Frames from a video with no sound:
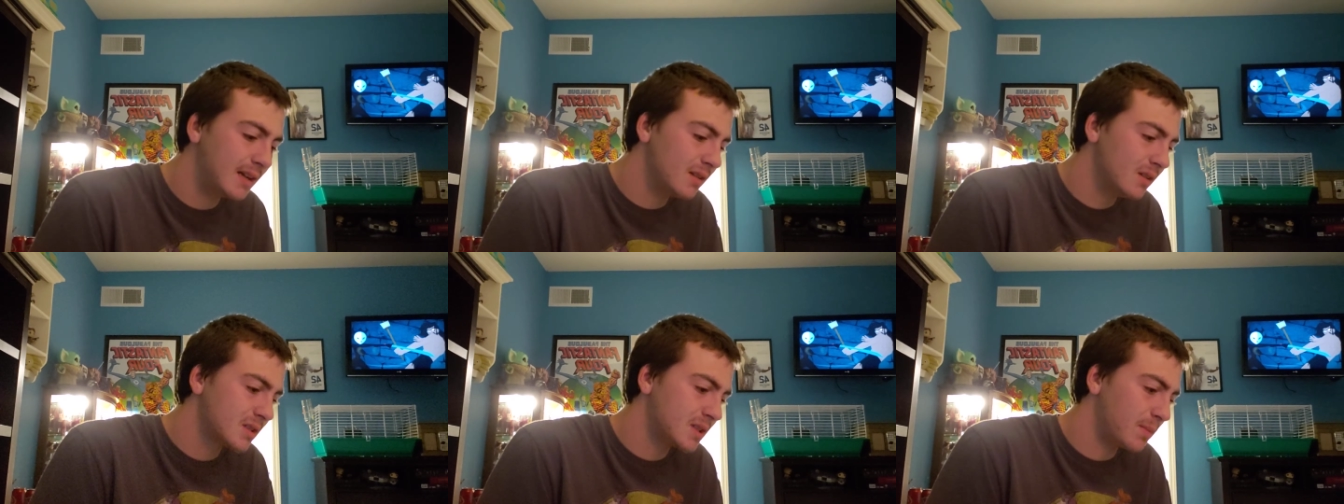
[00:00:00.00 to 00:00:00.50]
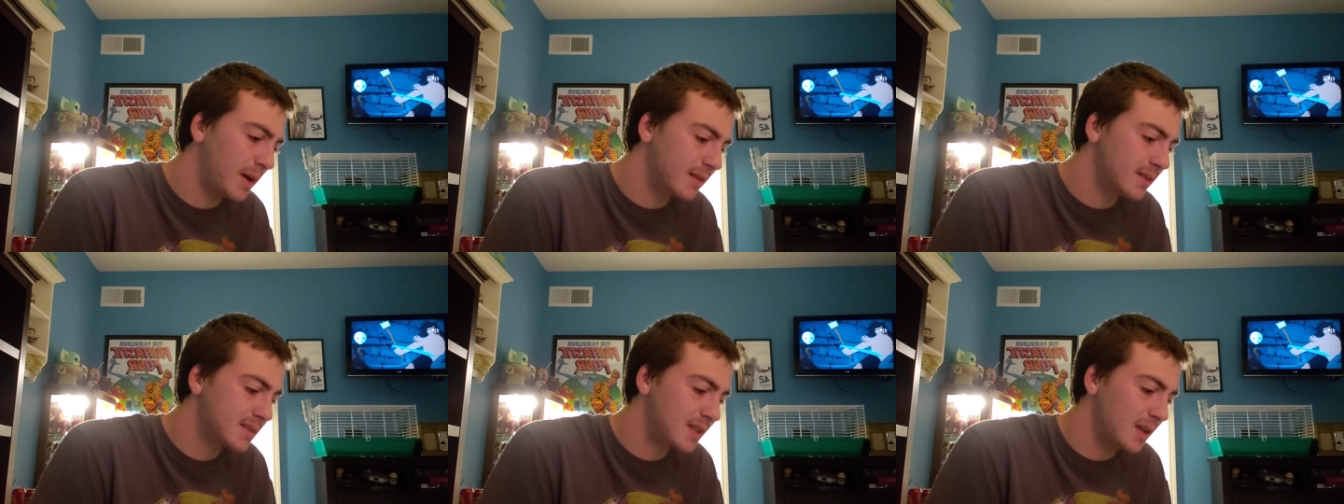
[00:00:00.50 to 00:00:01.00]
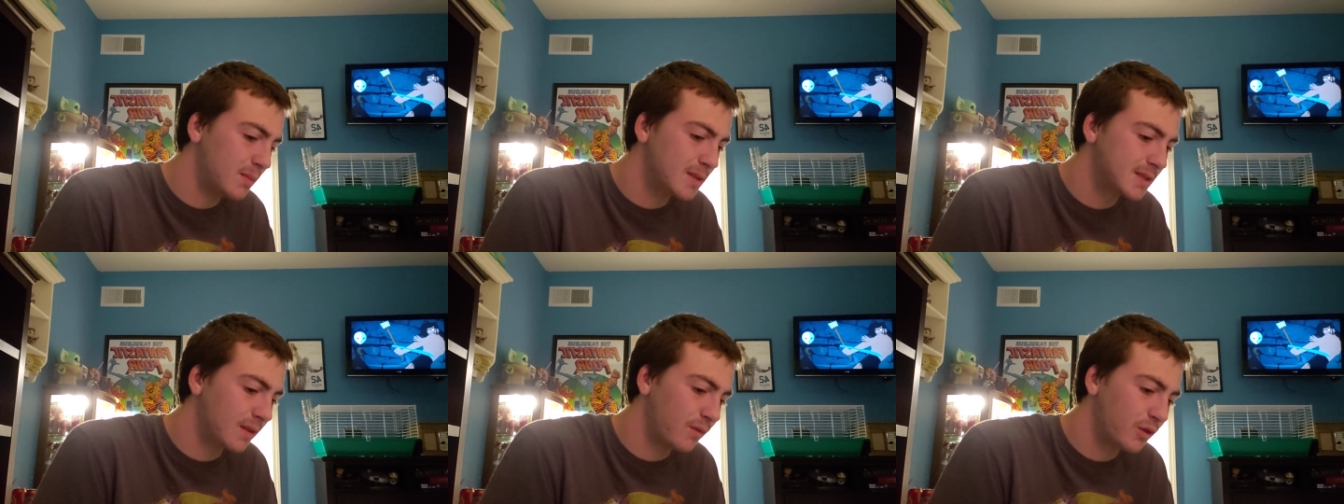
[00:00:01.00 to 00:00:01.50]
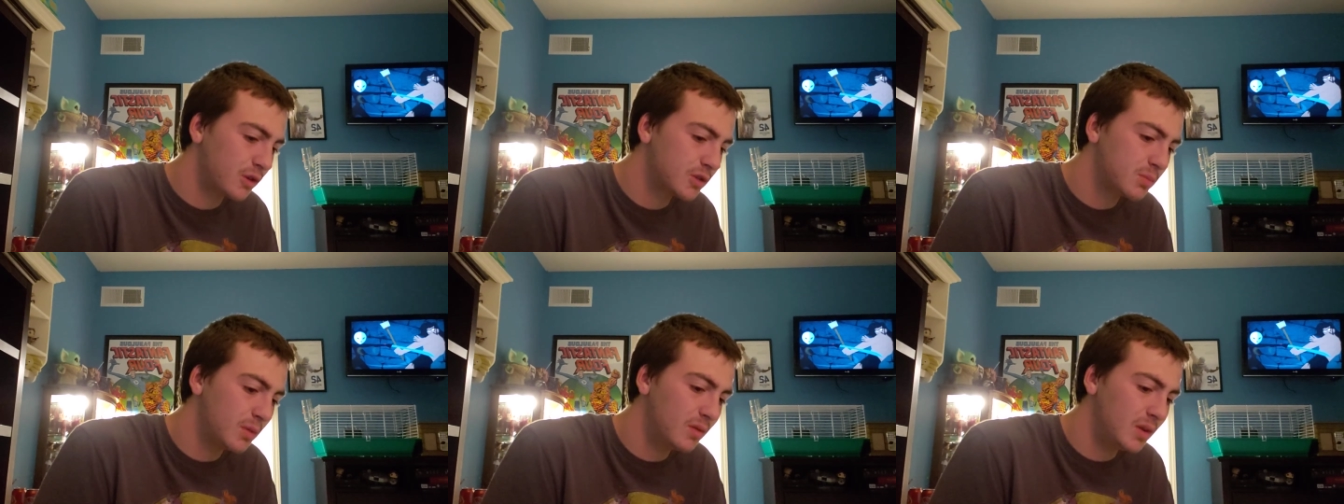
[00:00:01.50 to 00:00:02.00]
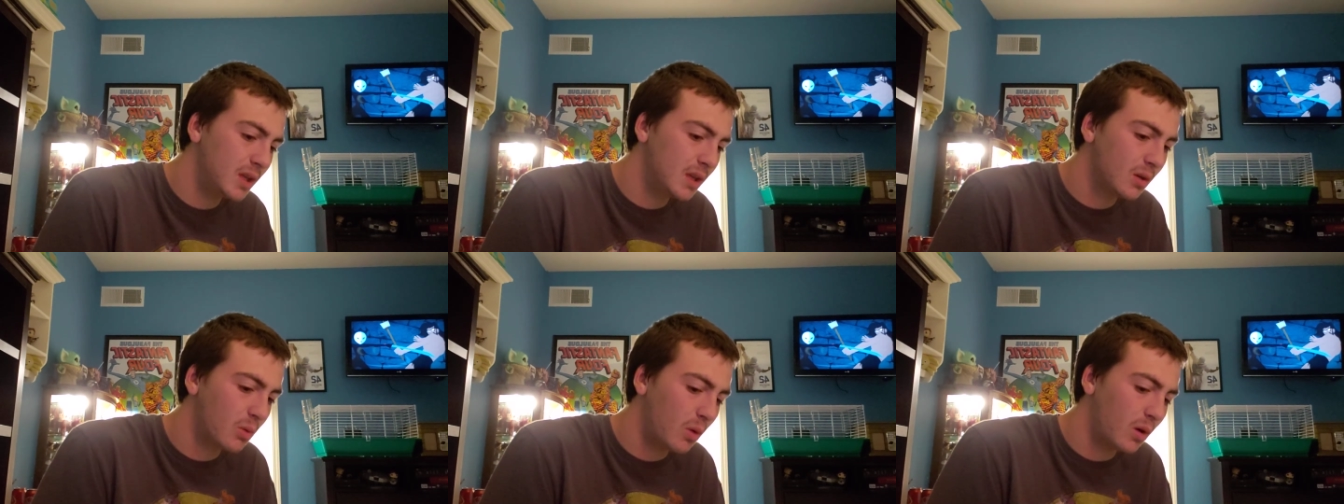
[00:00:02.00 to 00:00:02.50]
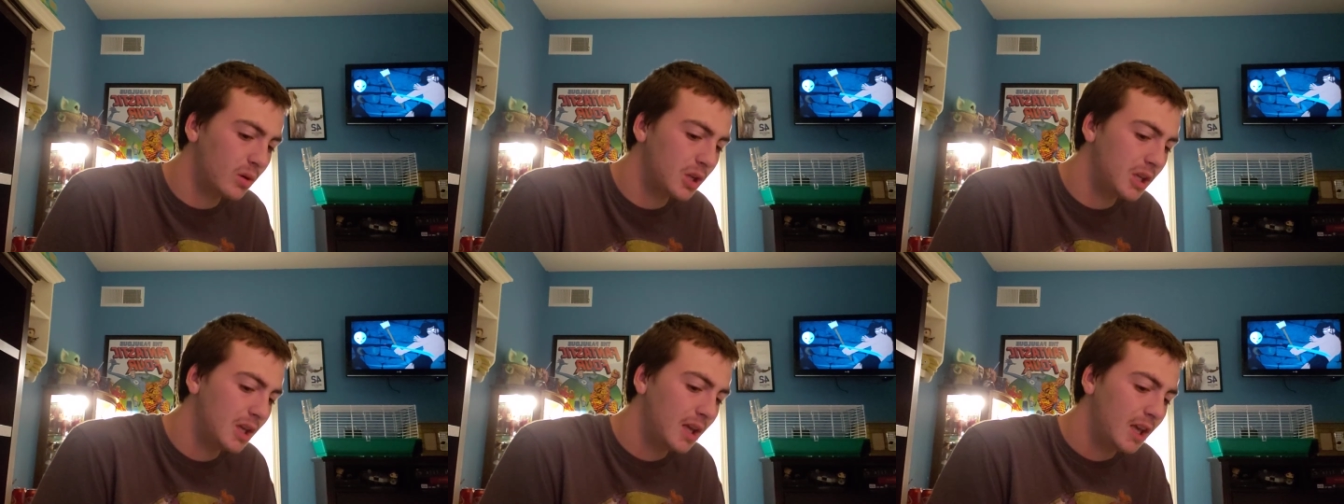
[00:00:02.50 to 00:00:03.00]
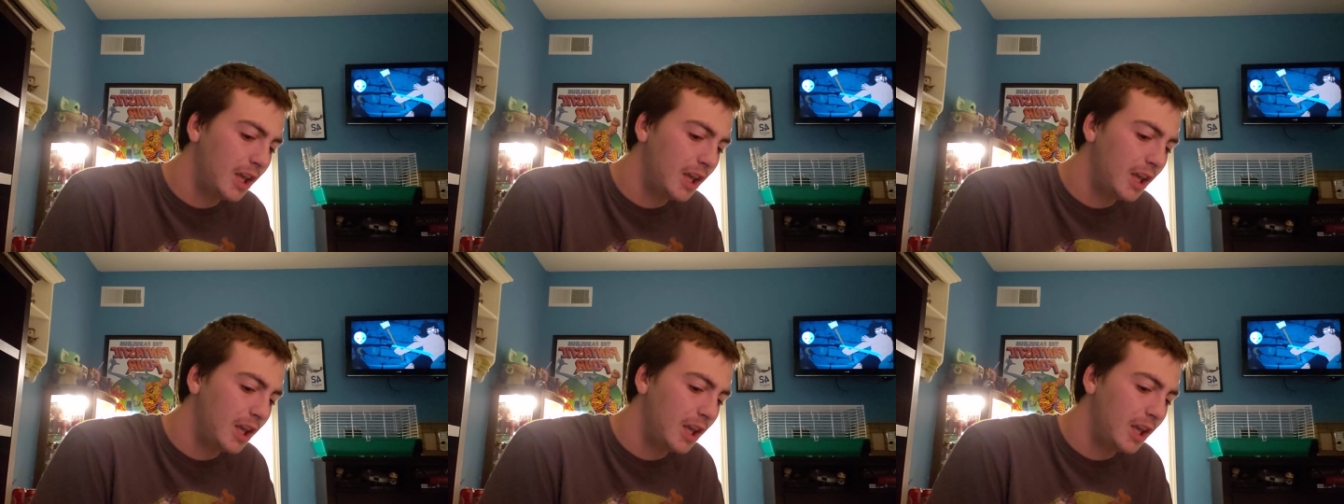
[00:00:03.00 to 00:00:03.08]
It looks about the same as the first movie in quality,